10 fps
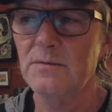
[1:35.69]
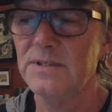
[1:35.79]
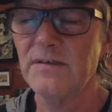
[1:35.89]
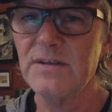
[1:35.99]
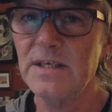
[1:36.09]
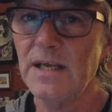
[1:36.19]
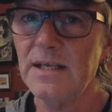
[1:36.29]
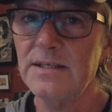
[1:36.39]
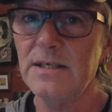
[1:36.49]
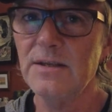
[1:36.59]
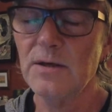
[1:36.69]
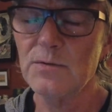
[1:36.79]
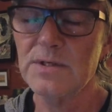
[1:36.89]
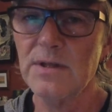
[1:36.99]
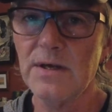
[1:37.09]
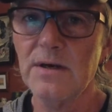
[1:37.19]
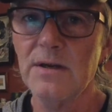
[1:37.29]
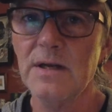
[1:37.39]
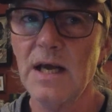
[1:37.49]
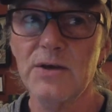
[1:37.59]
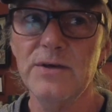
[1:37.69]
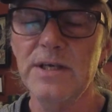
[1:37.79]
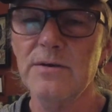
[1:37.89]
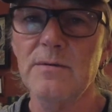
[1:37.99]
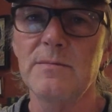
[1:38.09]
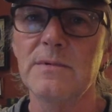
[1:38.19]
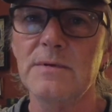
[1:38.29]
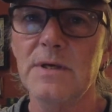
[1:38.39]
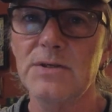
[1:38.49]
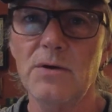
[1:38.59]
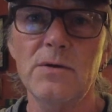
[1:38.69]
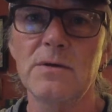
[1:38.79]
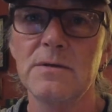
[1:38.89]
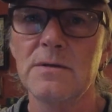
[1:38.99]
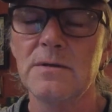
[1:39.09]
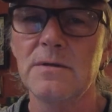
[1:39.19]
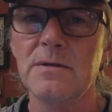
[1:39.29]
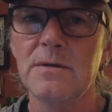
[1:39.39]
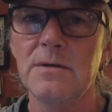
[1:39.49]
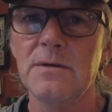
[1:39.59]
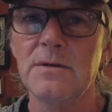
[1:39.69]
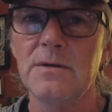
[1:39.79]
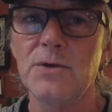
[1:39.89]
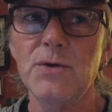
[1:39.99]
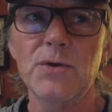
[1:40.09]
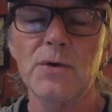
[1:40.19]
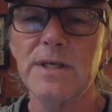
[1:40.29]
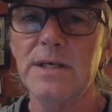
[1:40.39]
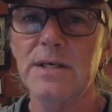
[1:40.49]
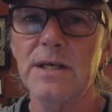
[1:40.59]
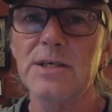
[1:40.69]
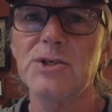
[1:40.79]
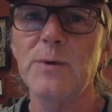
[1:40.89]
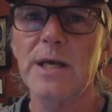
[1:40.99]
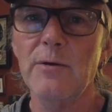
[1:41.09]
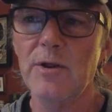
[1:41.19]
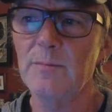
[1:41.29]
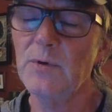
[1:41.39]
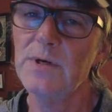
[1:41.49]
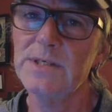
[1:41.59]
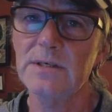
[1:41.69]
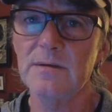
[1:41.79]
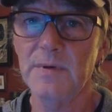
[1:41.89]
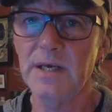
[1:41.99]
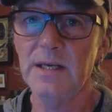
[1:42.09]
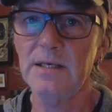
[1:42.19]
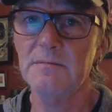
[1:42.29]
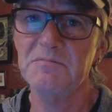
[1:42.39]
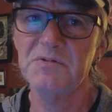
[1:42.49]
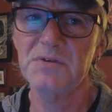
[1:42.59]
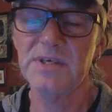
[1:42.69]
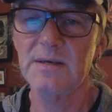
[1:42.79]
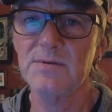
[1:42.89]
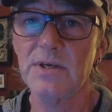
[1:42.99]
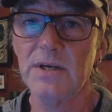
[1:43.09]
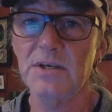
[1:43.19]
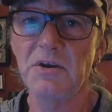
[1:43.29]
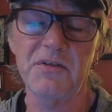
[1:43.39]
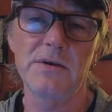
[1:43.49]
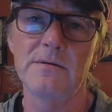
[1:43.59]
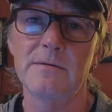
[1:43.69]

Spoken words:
18,000 there, I couldn't hear them at all. Could not hear a squeak out of them. Noisy at the beginning, as soon as the game started, nothing.